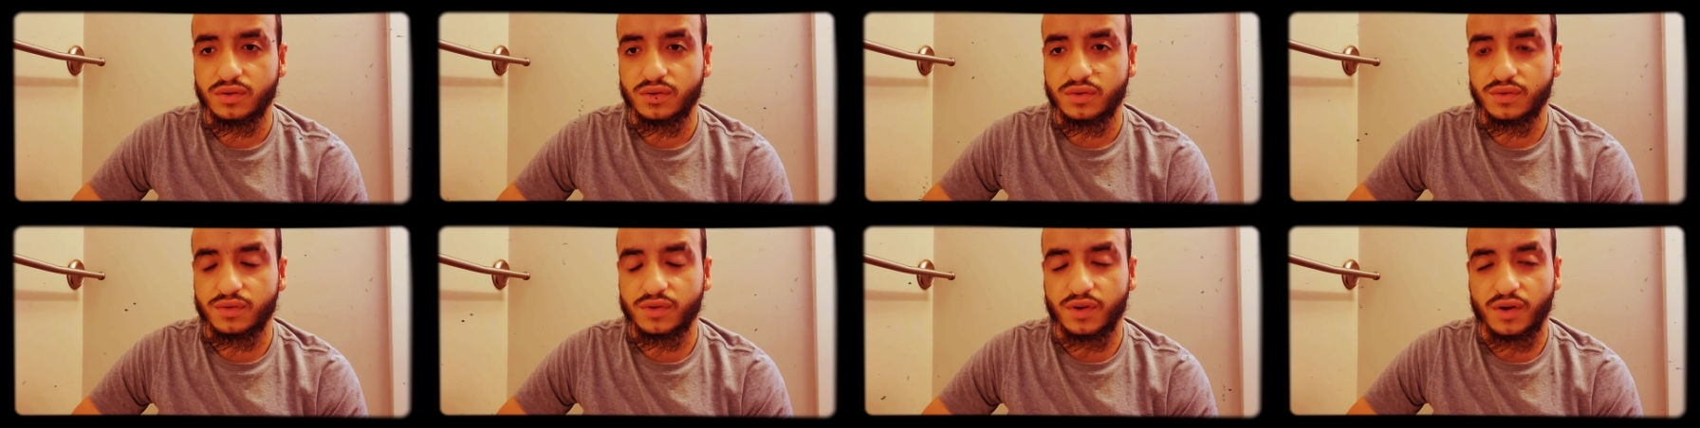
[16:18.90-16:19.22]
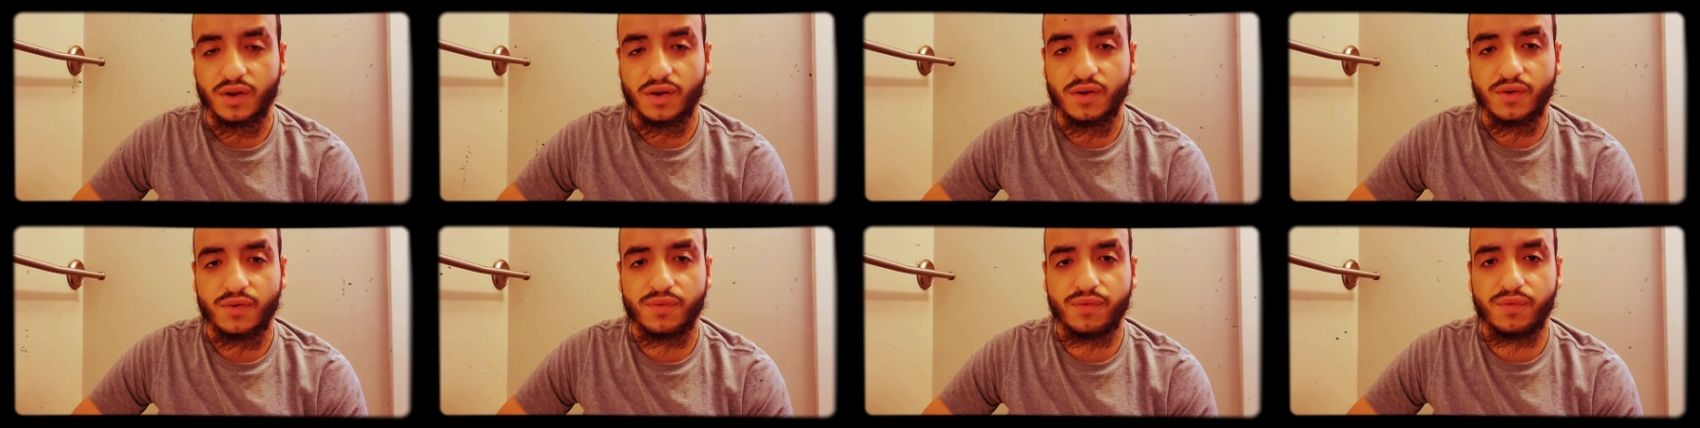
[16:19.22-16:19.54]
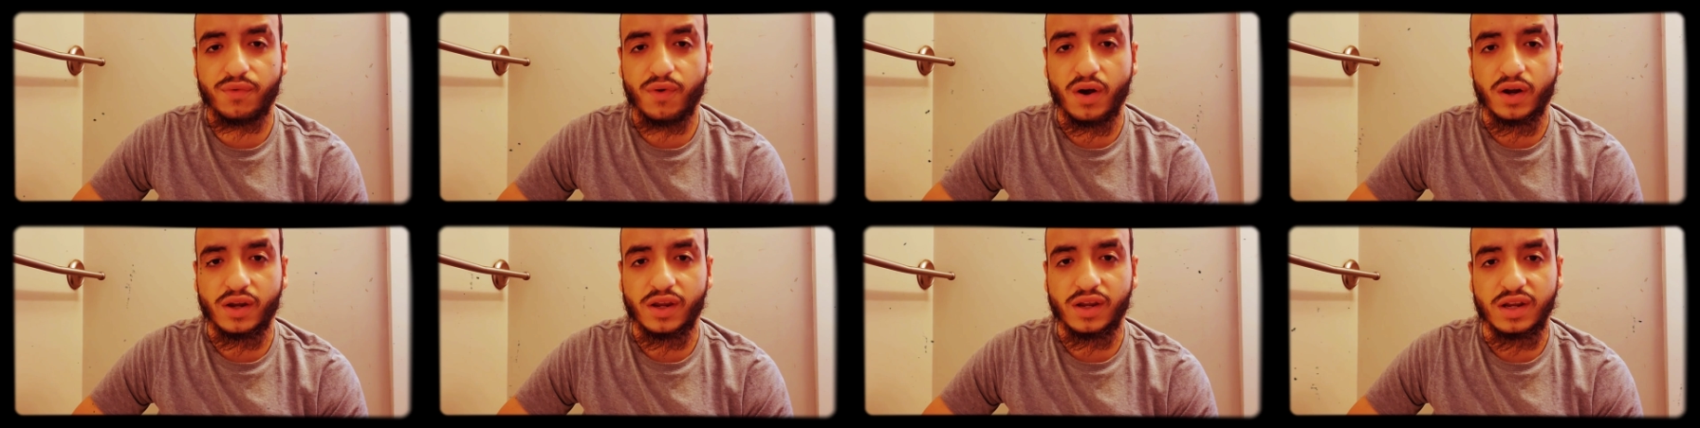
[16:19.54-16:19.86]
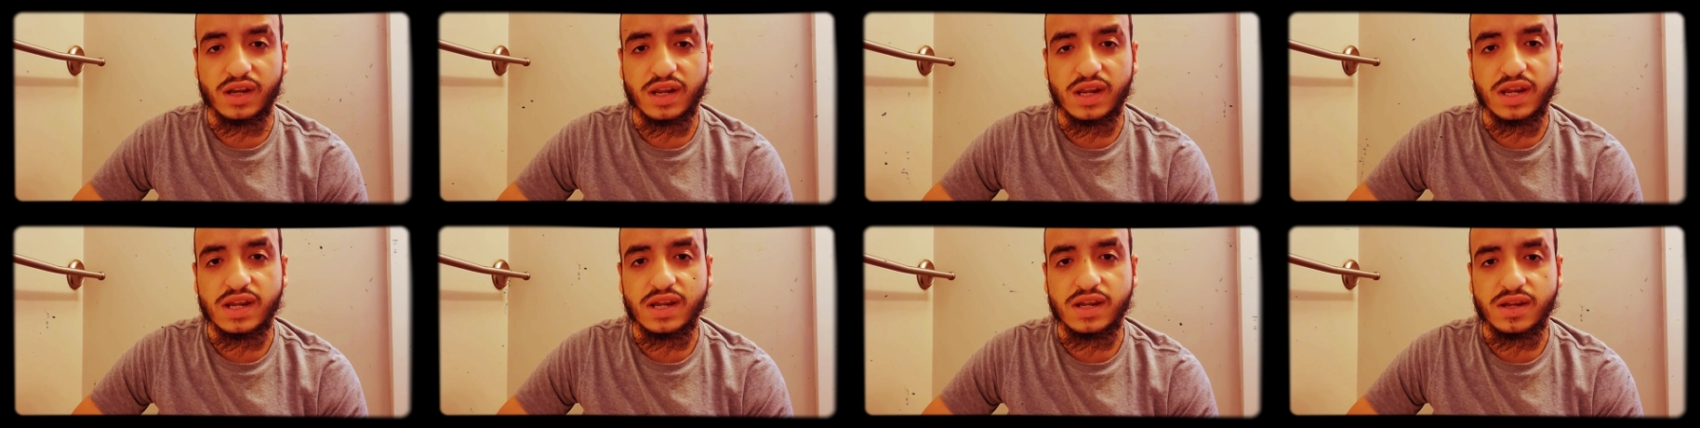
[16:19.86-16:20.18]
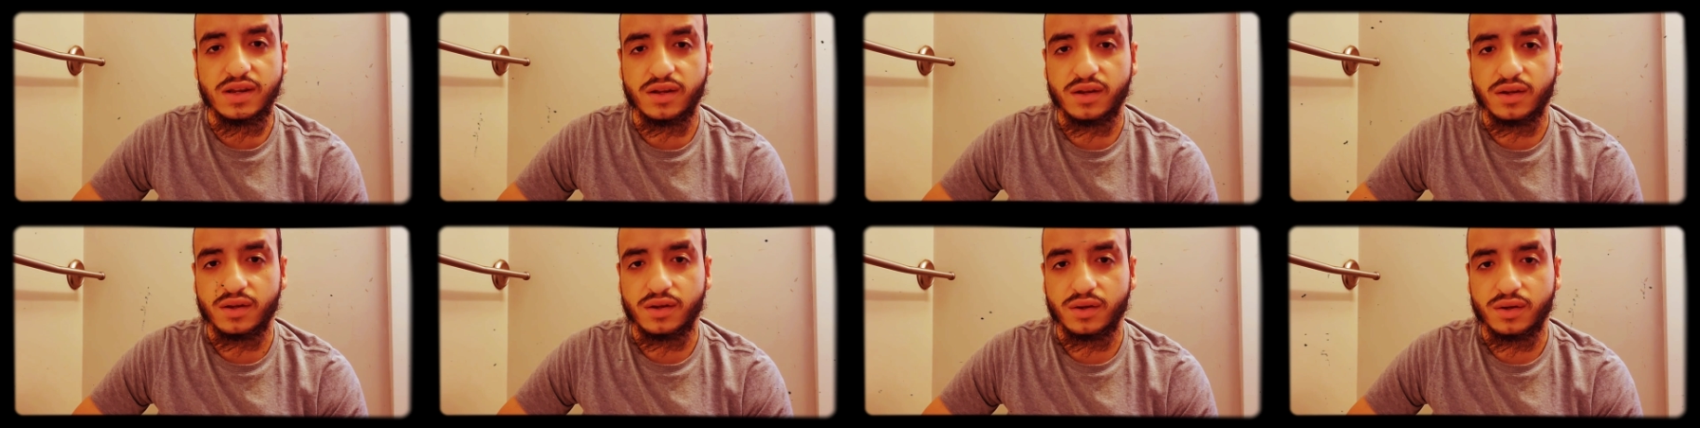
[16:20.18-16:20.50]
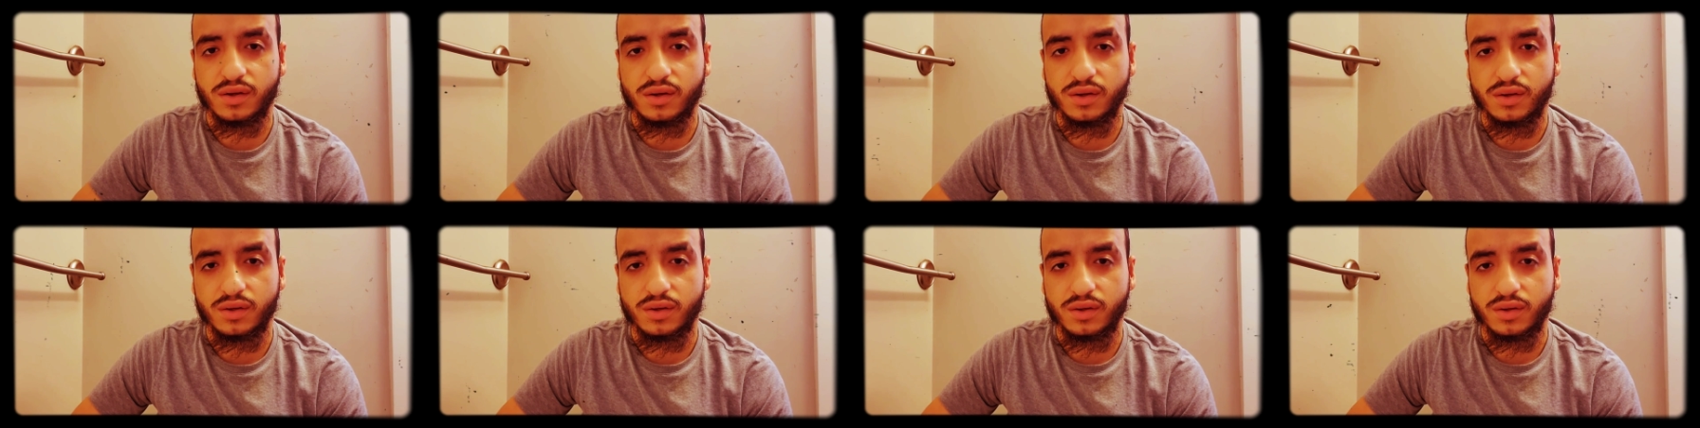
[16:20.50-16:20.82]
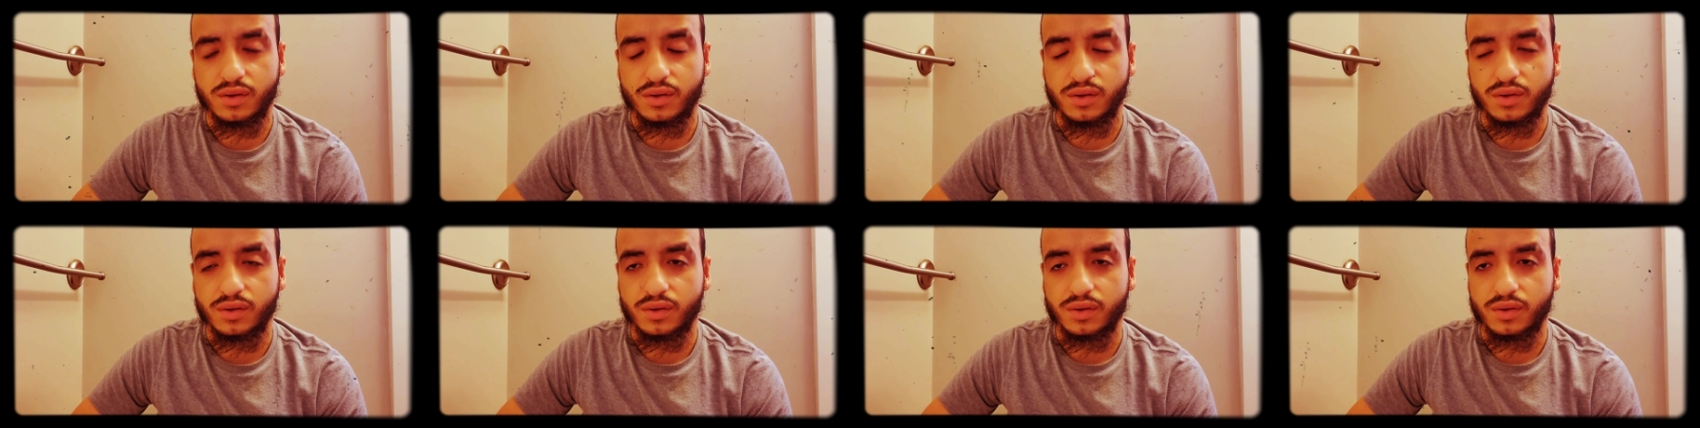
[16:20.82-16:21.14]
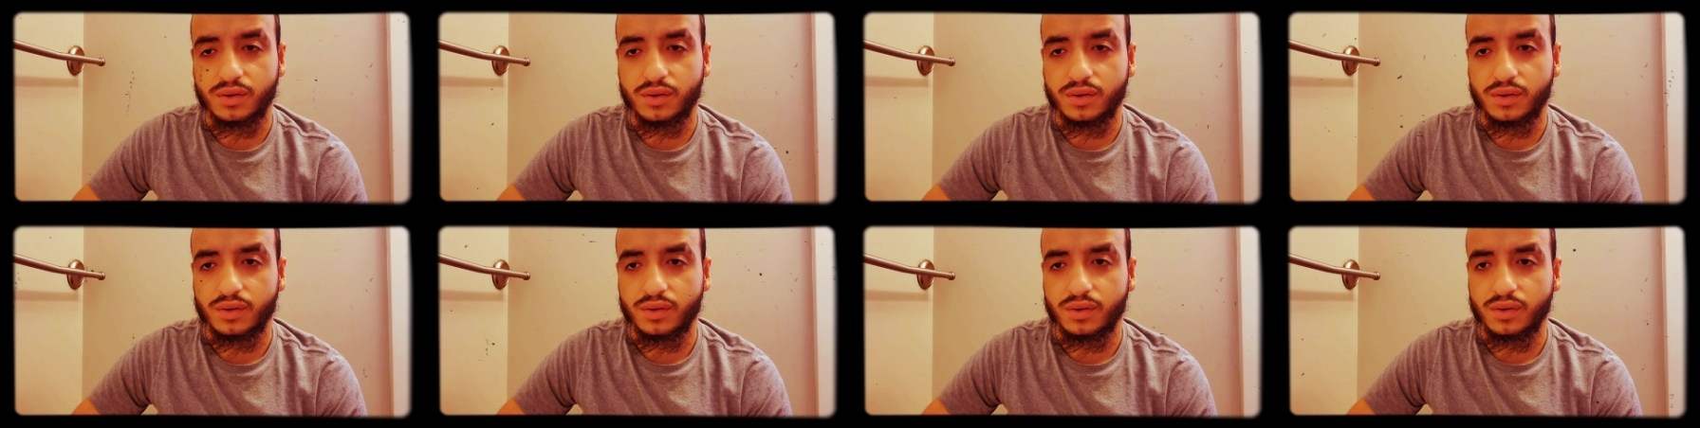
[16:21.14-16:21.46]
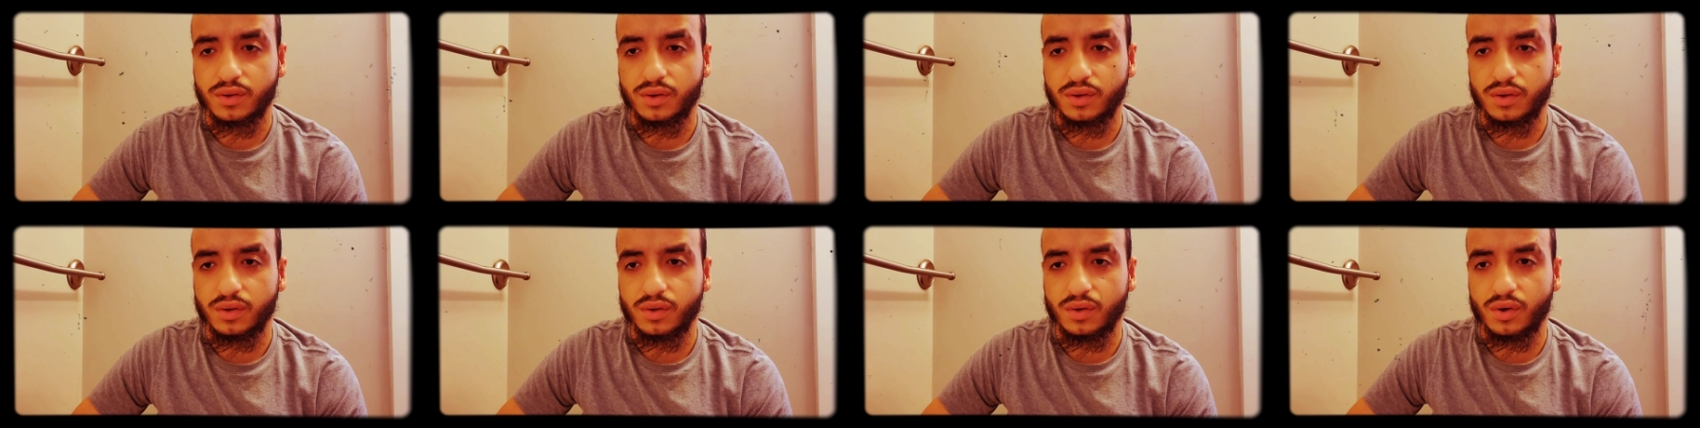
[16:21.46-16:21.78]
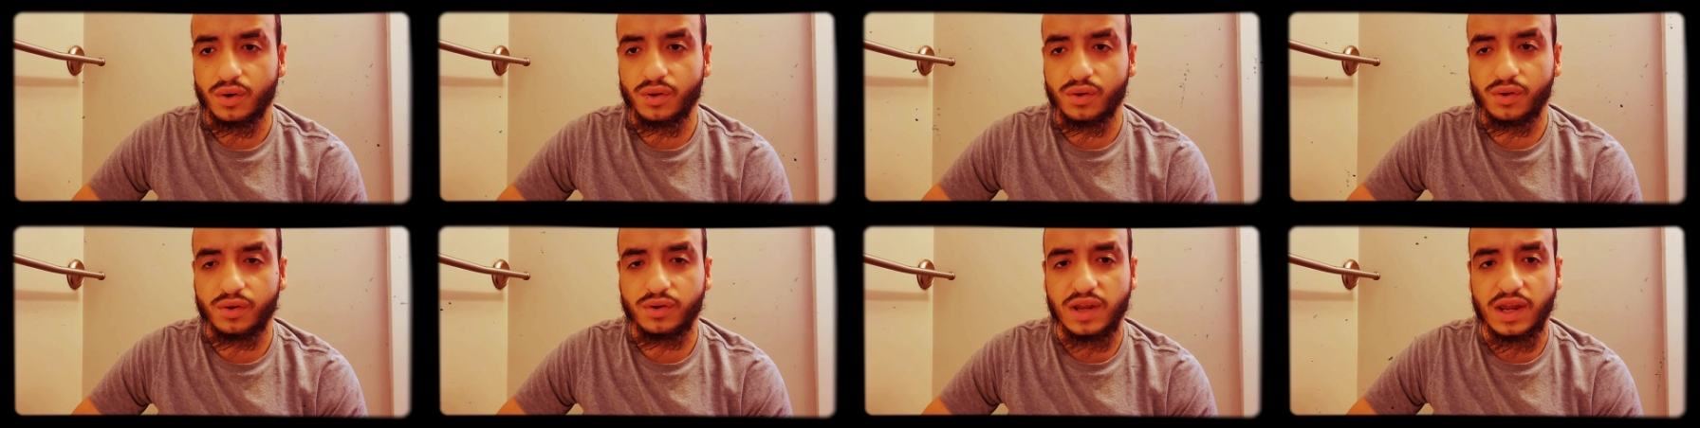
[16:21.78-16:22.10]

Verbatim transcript: so they could fucking eat. Or